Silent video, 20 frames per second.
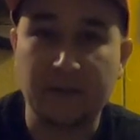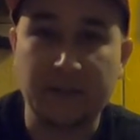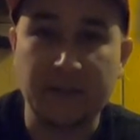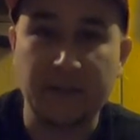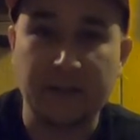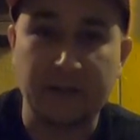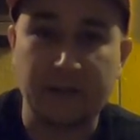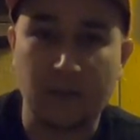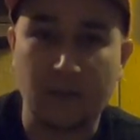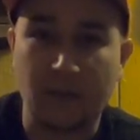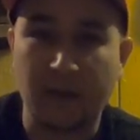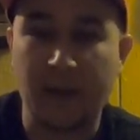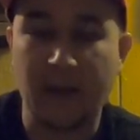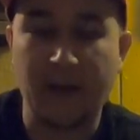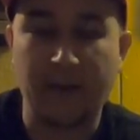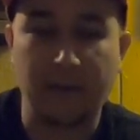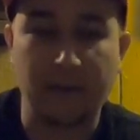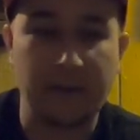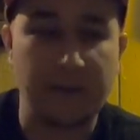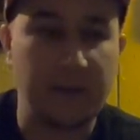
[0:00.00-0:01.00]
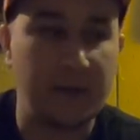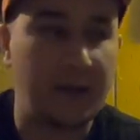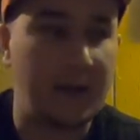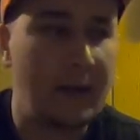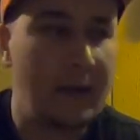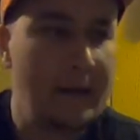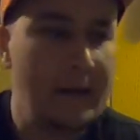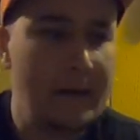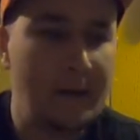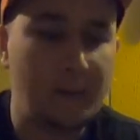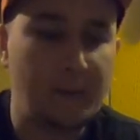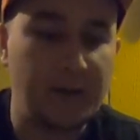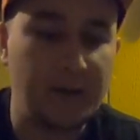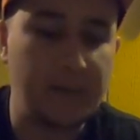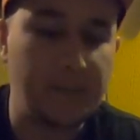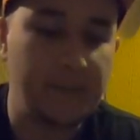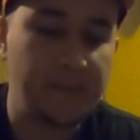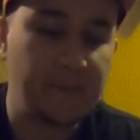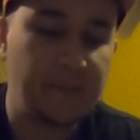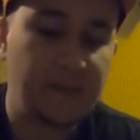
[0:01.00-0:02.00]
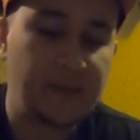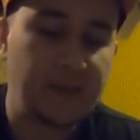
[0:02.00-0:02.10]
detail on everything, but